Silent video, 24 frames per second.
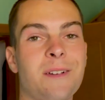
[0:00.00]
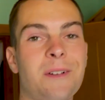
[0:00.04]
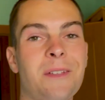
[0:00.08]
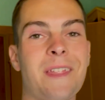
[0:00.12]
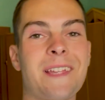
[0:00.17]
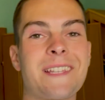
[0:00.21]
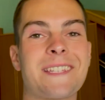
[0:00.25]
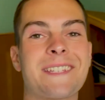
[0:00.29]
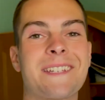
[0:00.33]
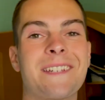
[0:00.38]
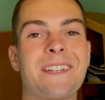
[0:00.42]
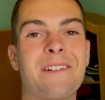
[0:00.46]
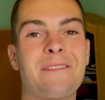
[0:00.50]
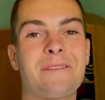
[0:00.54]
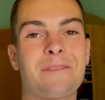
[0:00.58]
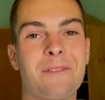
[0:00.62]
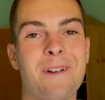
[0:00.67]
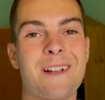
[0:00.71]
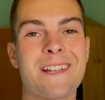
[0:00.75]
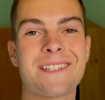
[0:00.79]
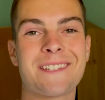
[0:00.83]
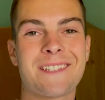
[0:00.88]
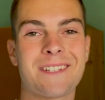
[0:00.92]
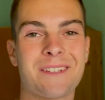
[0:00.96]
that's enough
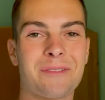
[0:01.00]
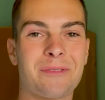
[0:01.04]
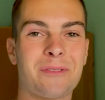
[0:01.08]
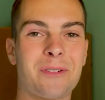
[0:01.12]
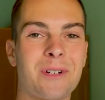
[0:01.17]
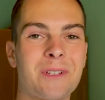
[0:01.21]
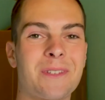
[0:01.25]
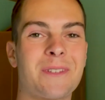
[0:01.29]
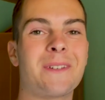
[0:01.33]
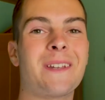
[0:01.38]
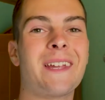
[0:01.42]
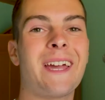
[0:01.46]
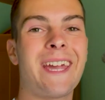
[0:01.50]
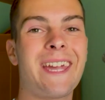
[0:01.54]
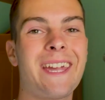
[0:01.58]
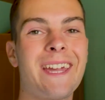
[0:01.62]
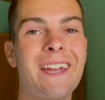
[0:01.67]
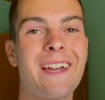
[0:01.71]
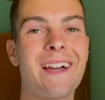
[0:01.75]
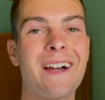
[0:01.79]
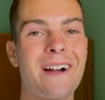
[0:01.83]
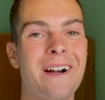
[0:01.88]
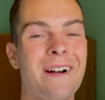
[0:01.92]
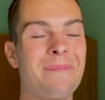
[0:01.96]
resting for today.
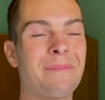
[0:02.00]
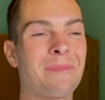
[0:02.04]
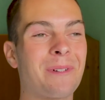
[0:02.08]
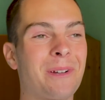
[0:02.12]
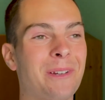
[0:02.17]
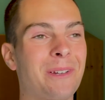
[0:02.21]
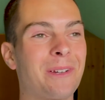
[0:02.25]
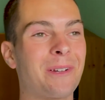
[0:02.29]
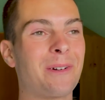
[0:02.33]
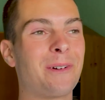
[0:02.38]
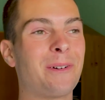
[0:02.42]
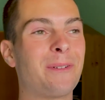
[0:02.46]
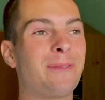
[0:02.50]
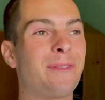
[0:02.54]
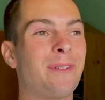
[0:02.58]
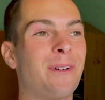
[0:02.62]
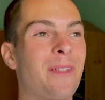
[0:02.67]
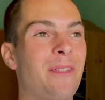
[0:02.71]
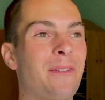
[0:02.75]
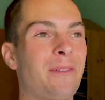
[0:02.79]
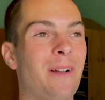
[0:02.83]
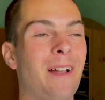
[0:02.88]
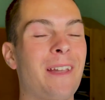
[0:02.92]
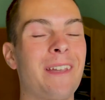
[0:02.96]
I'm gonna go
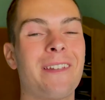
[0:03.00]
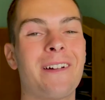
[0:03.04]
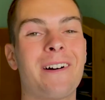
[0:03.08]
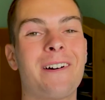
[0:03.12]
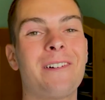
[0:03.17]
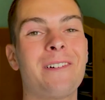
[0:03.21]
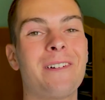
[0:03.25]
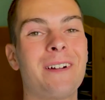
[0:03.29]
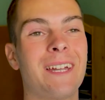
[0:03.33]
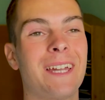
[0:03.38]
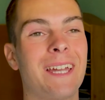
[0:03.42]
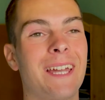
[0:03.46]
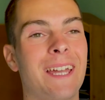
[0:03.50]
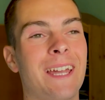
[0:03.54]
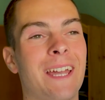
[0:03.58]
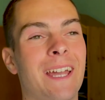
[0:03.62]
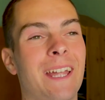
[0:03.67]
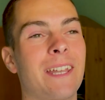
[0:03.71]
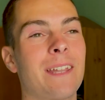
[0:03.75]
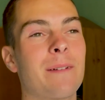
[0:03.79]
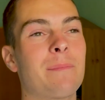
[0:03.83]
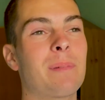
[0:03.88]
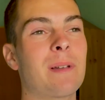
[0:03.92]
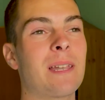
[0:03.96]
for the run now,
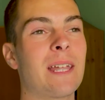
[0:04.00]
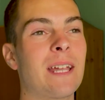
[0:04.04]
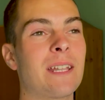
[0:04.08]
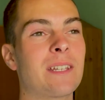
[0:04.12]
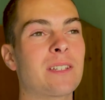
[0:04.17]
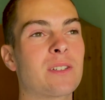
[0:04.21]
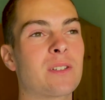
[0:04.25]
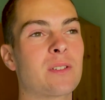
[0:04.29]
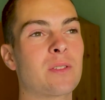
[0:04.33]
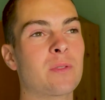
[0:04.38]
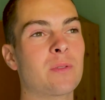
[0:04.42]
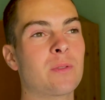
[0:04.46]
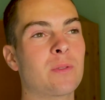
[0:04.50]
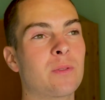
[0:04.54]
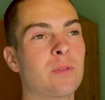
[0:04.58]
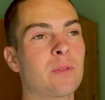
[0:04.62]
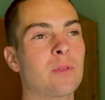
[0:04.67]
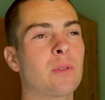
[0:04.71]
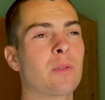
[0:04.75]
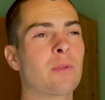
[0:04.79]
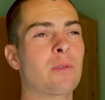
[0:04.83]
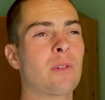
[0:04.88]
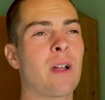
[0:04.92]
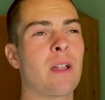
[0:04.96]
and I plan
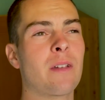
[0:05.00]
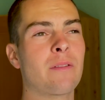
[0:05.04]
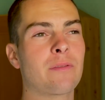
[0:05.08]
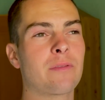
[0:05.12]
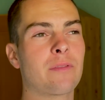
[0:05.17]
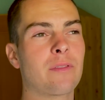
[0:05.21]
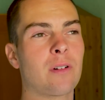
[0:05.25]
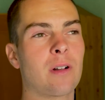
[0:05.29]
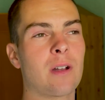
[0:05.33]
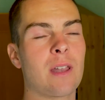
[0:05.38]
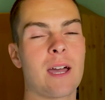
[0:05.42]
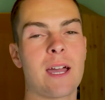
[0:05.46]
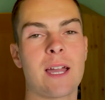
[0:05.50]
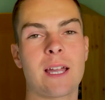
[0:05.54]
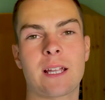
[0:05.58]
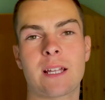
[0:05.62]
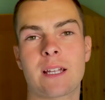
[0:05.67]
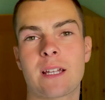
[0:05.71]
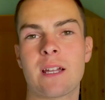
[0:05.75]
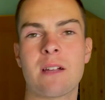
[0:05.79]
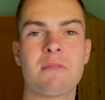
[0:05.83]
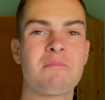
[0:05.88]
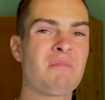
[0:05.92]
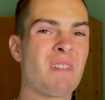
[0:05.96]
to run for
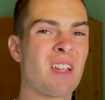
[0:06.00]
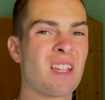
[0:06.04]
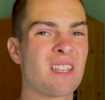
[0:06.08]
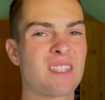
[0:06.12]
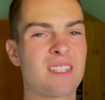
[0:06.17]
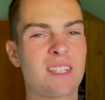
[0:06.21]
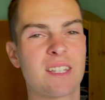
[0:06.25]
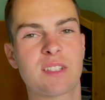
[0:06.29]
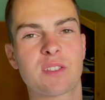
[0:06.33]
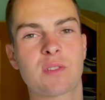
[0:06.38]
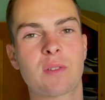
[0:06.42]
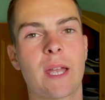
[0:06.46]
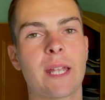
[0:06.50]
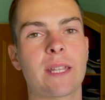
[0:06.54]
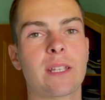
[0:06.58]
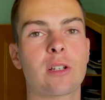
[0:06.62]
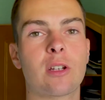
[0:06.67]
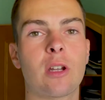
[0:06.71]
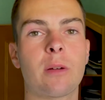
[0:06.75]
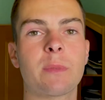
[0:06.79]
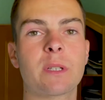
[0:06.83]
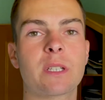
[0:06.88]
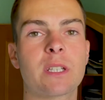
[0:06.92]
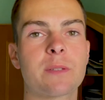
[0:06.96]
like 6 to 8
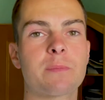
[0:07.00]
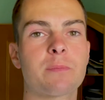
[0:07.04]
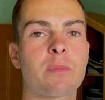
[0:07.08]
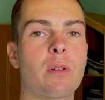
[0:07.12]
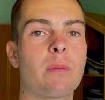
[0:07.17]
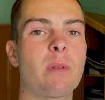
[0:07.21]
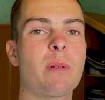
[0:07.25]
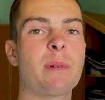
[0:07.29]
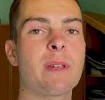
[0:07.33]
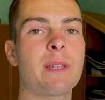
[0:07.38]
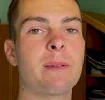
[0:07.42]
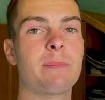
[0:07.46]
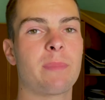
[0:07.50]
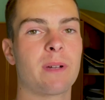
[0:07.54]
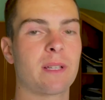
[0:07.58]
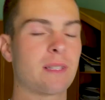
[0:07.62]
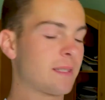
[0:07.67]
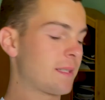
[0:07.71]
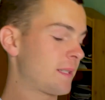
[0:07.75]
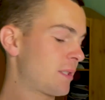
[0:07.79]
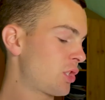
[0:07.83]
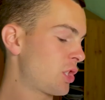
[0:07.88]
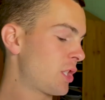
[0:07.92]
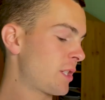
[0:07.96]
kilometers probably,
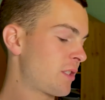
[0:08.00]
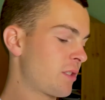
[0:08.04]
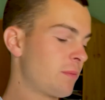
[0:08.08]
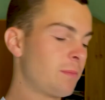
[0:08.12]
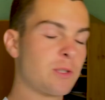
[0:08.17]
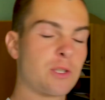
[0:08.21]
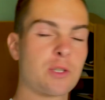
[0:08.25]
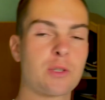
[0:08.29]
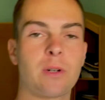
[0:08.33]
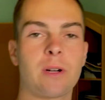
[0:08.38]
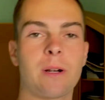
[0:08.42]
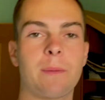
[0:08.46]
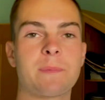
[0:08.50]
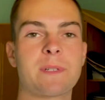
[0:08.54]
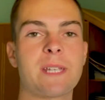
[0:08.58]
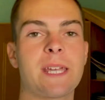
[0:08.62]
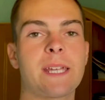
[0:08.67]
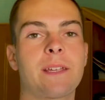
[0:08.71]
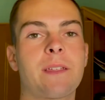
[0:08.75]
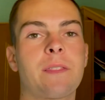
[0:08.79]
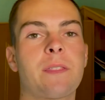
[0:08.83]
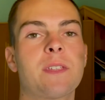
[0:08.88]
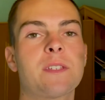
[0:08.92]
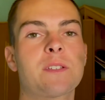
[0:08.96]
but just to be sure I'm
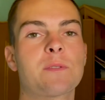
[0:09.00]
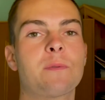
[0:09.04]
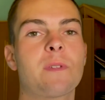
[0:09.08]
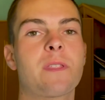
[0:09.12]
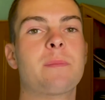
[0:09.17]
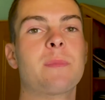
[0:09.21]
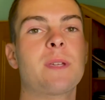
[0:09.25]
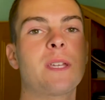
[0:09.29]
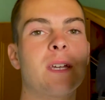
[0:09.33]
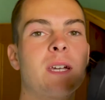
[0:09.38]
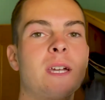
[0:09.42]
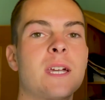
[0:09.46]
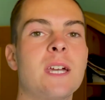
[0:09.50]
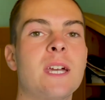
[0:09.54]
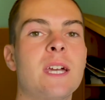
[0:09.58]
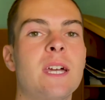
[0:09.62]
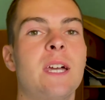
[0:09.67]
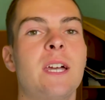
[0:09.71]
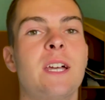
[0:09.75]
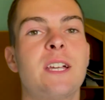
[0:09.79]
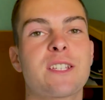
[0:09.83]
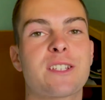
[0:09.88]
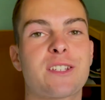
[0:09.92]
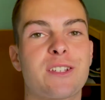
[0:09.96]
taking this with me.
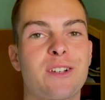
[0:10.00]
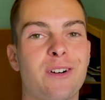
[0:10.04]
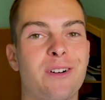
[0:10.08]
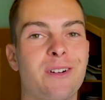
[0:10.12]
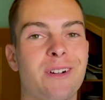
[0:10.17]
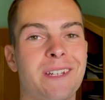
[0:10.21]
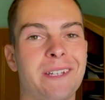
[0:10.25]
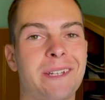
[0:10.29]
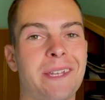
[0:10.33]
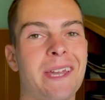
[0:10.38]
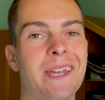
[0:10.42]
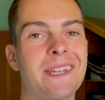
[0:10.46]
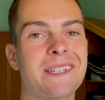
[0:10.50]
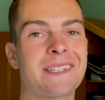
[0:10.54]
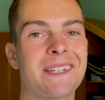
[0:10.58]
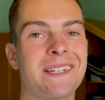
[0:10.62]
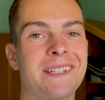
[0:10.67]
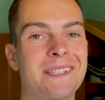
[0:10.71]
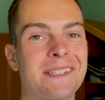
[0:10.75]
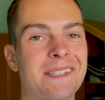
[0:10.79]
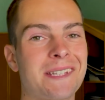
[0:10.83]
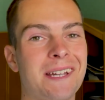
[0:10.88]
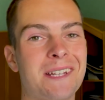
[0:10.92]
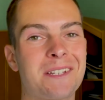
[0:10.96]
So in case I
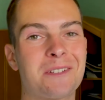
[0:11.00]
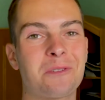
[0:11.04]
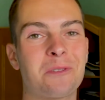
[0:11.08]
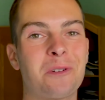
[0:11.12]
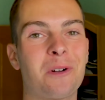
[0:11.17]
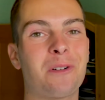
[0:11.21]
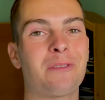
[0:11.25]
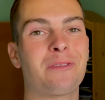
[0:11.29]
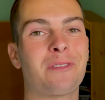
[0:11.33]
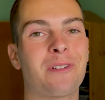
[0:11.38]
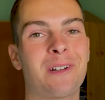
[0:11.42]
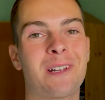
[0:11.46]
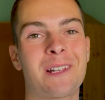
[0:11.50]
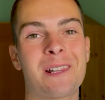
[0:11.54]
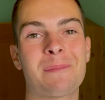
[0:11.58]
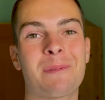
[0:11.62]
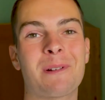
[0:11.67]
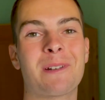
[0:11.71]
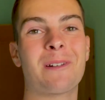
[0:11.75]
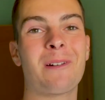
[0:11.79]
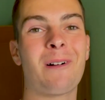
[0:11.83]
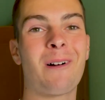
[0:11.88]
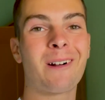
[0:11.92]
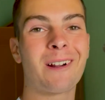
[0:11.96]
decide to go for a little
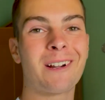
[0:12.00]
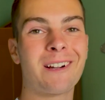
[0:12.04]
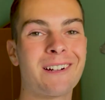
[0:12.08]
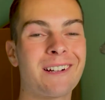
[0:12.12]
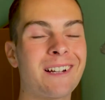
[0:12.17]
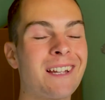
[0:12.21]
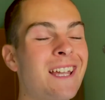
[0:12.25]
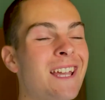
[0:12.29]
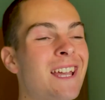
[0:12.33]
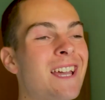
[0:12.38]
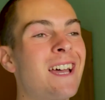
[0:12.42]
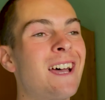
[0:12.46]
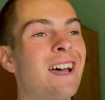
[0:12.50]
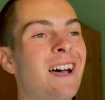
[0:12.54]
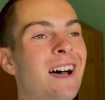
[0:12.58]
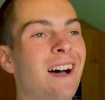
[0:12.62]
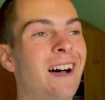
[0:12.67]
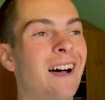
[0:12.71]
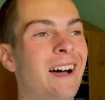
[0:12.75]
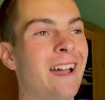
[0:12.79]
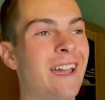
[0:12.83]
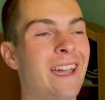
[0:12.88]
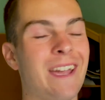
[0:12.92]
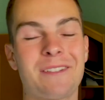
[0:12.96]
bit longer,
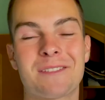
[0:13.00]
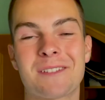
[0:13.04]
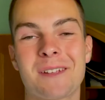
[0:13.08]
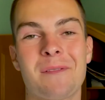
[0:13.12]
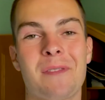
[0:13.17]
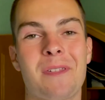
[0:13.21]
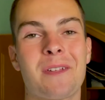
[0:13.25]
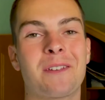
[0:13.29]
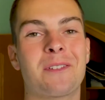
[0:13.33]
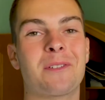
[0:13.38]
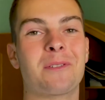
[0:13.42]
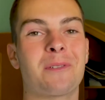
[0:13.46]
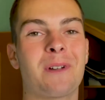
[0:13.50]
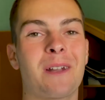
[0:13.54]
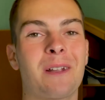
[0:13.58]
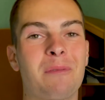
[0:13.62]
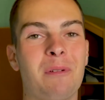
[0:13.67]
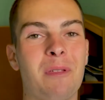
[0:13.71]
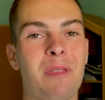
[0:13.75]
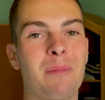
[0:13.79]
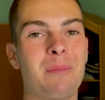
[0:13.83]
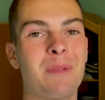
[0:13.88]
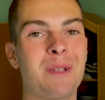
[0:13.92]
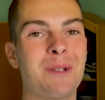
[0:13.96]
I have something to drink
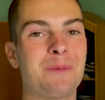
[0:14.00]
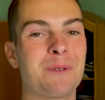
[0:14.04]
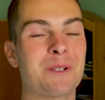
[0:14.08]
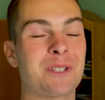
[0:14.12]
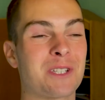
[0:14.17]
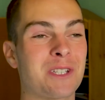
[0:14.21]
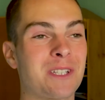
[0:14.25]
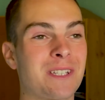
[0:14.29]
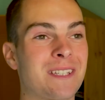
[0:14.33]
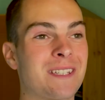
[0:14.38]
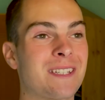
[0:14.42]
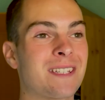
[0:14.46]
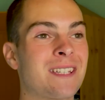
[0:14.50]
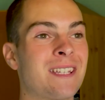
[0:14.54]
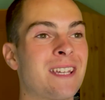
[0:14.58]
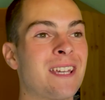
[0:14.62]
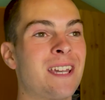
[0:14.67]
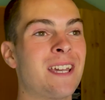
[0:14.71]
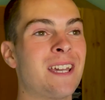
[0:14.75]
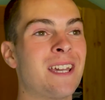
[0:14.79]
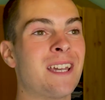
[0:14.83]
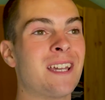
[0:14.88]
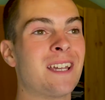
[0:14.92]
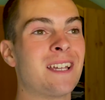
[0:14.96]
with me, which is
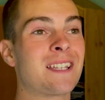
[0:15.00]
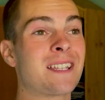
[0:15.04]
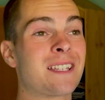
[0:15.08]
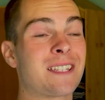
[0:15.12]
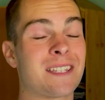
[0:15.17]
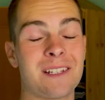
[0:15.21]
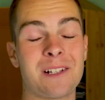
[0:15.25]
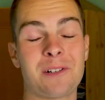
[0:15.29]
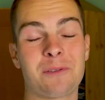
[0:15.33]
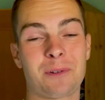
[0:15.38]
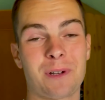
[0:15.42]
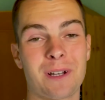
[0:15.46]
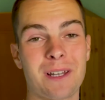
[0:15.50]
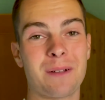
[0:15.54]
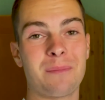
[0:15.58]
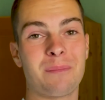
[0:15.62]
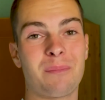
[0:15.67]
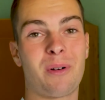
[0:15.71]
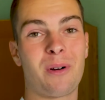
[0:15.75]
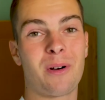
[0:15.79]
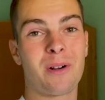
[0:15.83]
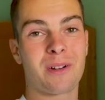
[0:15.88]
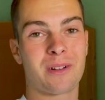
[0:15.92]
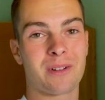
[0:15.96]
still really
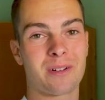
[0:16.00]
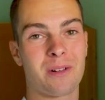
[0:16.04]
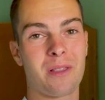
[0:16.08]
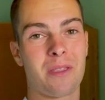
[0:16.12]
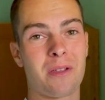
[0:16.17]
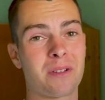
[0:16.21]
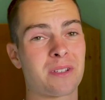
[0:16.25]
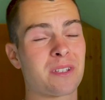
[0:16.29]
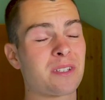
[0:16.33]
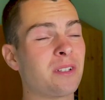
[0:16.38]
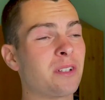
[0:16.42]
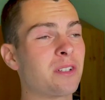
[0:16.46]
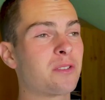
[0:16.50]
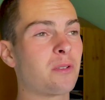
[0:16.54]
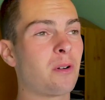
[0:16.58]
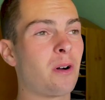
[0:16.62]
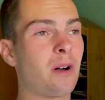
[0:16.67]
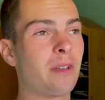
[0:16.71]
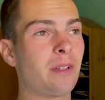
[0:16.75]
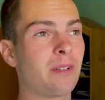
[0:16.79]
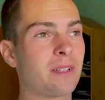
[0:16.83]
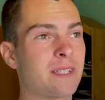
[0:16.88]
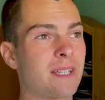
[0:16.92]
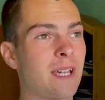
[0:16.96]
important, although it's not too
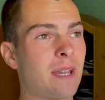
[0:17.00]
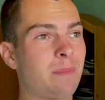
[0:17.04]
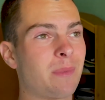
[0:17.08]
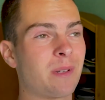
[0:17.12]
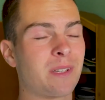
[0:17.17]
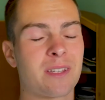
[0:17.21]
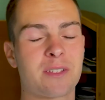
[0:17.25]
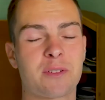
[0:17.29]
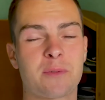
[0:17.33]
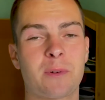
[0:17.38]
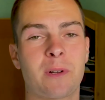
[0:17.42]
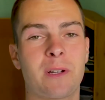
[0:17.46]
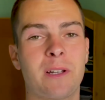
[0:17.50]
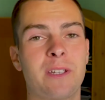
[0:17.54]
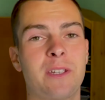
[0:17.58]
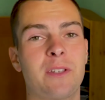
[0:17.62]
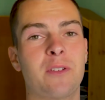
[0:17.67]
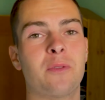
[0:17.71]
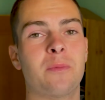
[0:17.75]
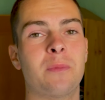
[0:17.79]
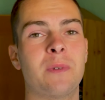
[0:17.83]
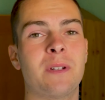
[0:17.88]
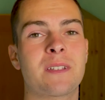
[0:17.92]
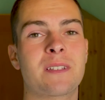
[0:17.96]
hot outside, but it's really
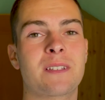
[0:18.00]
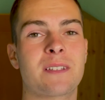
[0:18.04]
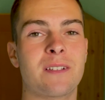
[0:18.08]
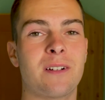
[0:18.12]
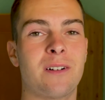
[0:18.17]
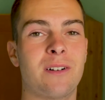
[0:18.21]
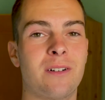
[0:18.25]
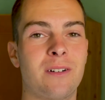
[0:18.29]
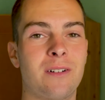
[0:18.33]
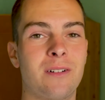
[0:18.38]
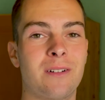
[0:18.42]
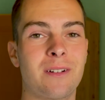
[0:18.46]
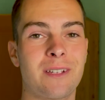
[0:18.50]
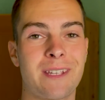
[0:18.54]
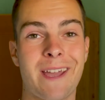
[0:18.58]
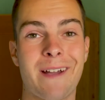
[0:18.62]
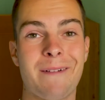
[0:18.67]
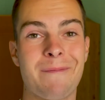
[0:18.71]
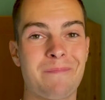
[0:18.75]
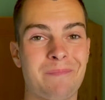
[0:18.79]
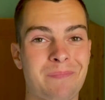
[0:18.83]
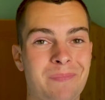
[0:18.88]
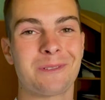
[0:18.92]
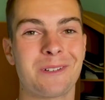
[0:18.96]
humid, so
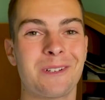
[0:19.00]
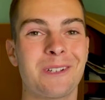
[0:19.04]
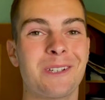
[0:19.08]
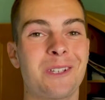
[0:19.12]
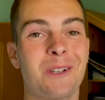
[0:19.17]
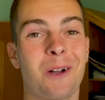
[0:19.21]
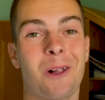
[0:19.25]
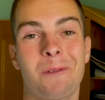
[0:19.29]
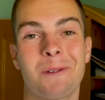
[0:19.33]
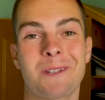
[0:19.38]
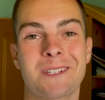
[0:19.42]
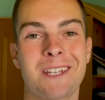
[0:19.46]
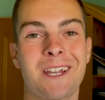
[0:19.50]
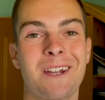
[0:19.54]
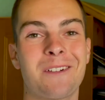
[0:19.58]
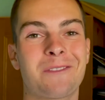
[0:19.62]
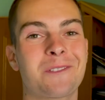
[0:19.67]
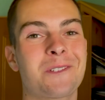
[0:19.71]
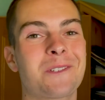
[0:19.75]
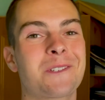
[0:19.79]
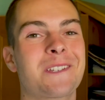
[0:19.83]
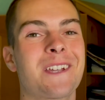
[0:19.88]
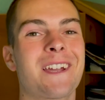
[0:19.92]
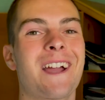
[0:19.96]
yeah, you always have
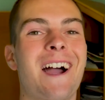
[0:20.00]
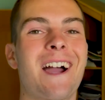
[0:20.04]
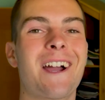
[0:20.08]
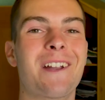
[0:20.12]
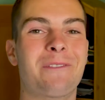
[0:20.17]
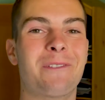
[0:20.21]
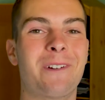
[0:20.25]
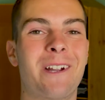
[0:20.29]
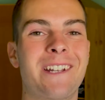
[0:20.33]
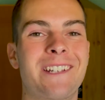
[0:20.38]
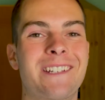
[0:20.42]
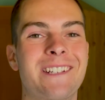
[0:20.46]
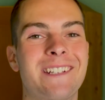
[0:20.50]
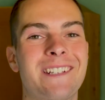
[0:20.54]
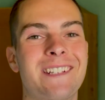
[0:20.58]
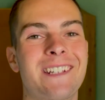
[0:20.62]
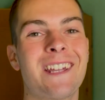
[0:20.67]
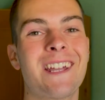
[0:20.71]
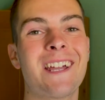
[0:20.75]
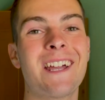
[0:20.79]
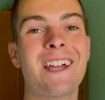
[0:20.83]
to stay hydrated.